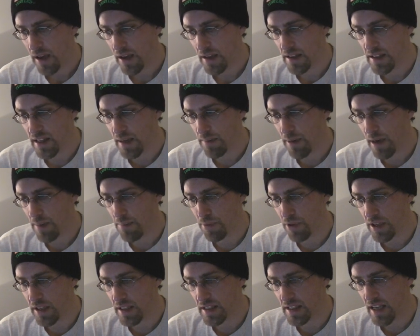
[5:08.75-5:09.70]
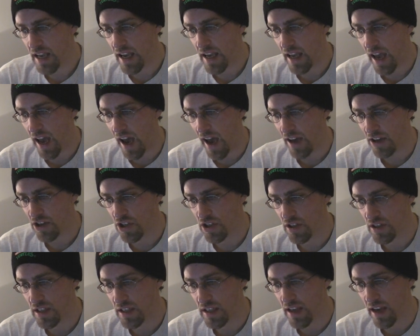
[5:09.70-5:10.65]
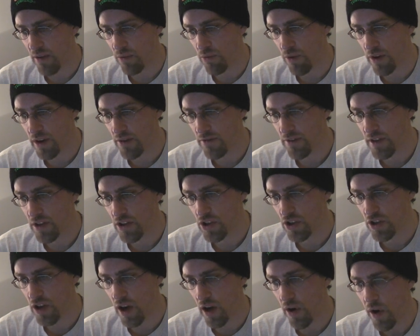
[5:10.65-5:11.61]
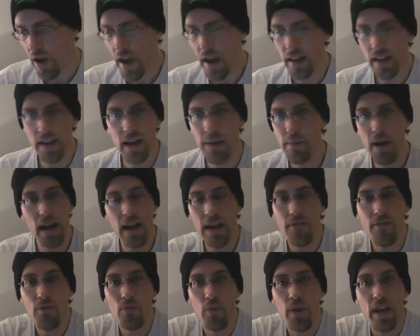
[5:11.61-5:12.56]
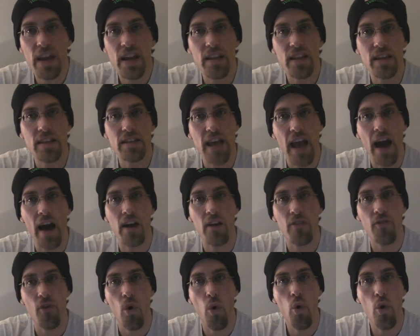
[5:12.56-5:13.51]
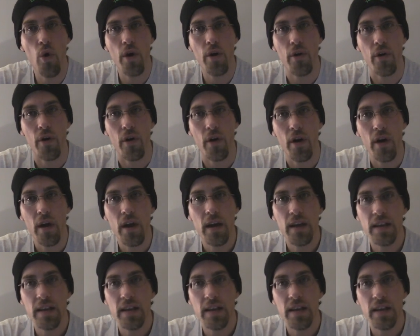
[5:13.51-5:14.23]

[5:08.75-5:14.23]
Can somebody please take action to get rid of this show? And like, I'm not even reading these out of order.